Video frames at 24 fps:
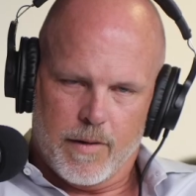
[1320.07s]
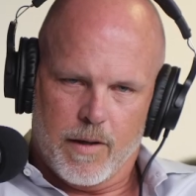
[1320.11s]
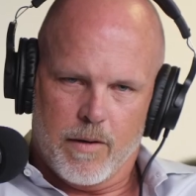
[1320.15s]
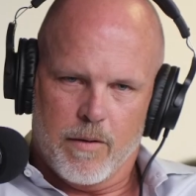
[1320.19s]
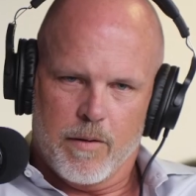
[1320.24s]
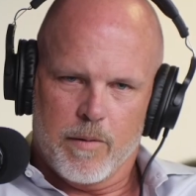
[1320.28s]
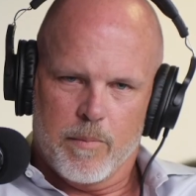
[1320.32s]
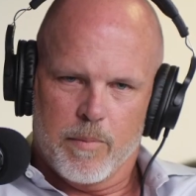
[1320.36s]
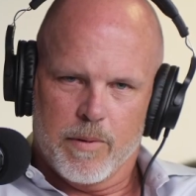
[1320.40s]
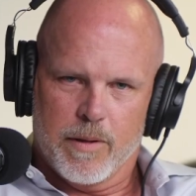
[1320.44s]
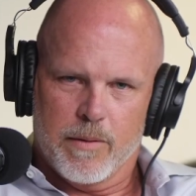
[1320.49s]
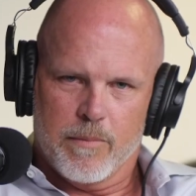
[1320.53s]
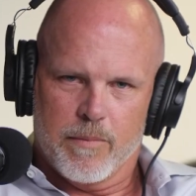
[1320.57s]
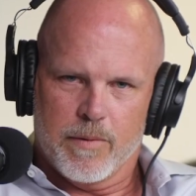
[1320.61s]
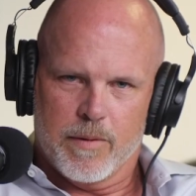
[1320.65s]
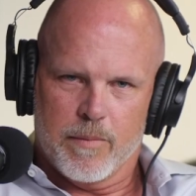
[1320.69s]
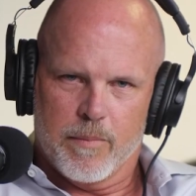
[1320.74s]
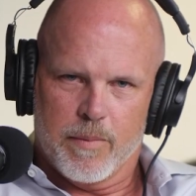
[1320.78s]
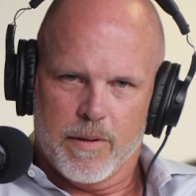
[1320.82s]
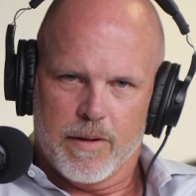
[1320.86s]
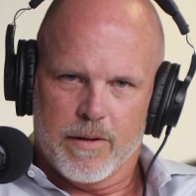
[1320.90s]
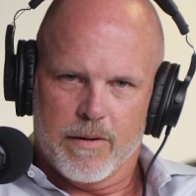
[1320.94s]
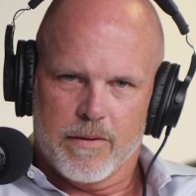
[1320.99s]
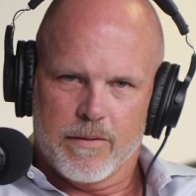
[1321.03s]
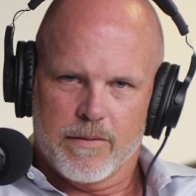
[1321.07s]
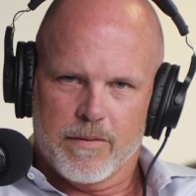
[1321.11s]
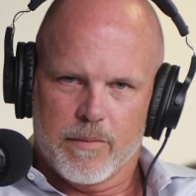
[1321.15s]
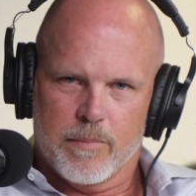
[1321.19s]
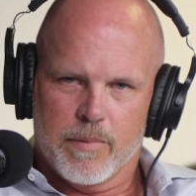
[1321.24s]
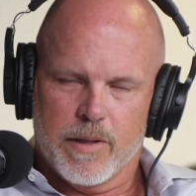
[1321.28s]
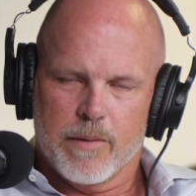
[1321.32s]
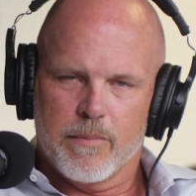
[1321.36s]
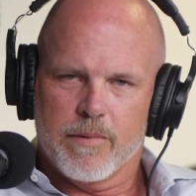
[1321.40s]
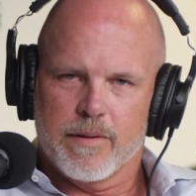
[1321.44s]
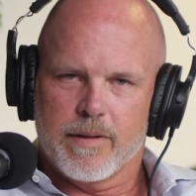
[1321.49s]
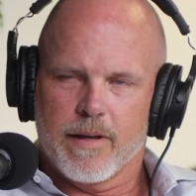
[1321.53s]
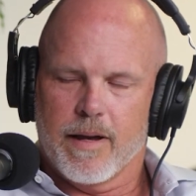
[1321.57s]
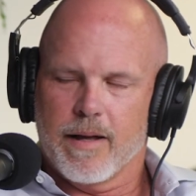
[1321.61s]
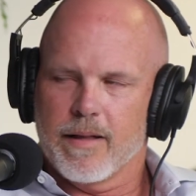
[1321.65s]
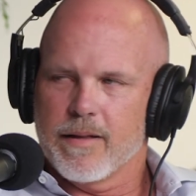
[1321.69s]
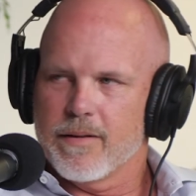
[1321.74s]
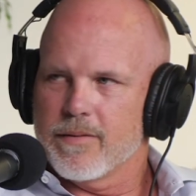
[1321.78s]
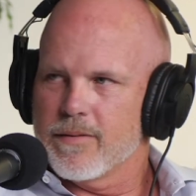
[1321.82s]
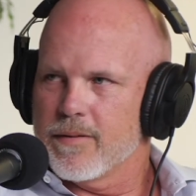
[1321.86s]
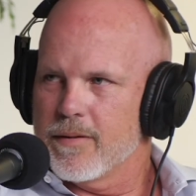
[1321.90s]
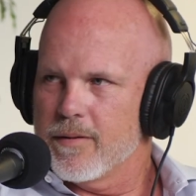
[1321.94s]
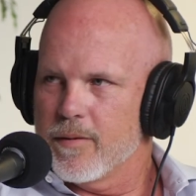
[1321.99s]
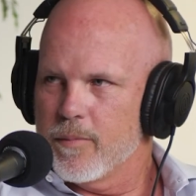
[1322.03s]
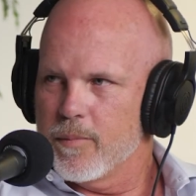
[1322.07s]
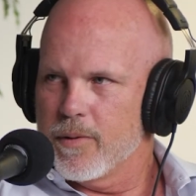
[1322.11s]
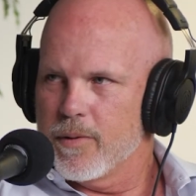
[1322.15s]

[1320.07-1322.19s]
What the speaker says: No, he played with the Bears. He played with Dallas and the